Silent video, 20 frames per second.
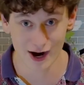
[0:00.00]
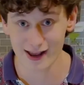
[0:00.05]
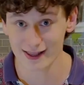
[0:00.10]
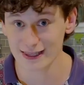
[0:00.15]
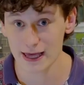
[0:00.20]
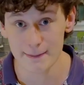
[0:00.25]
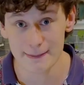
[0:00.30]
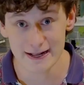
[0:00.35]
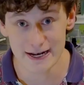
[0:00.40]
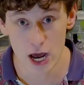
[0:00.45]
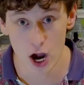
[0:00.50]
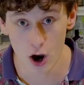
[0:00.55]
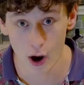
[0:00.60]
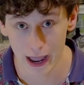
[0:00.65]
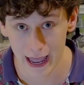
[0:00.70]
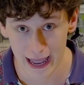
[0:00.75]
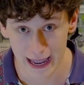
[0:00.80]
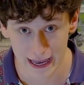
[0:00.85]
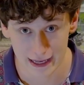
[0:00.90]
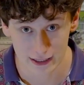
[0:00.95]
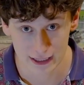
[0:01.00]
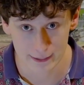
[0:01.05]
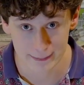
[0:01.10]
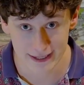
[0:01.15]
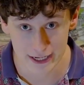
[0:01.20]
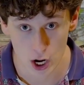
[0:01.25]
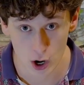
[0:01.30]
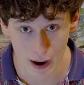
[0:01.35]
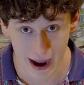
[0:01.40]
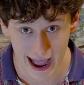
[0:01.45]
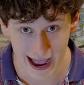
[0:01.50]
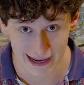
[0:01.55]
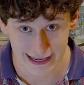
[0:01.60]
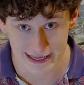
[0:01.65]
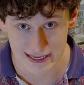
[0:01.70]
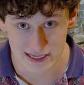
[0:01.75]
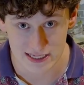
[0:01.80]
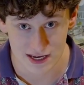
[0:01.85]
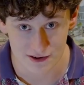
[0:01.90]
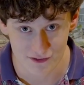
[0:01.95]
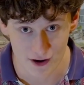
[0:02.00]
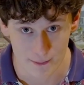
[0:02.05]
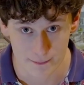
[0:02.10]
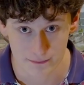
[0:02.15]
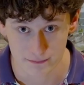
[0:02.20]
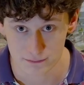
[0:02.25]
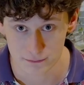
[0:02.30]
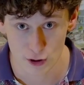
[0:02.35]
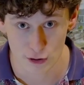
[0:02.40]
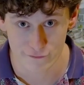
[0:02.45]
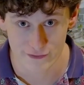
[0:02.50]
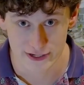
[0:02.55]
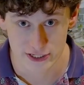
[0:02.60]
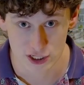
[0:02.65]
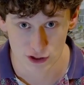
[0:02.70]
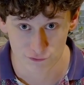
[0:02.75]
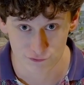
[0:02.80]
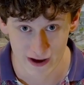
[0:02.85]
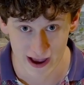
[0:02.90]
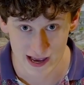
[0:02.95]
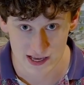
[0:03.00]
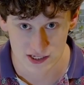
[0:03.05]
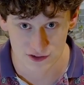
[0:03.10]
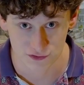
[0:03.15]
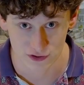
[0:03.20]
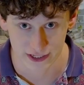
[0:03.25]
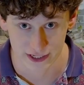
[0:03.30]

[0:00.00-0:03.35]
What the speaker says: let me know, Aggies, if I'm moving too fast for you,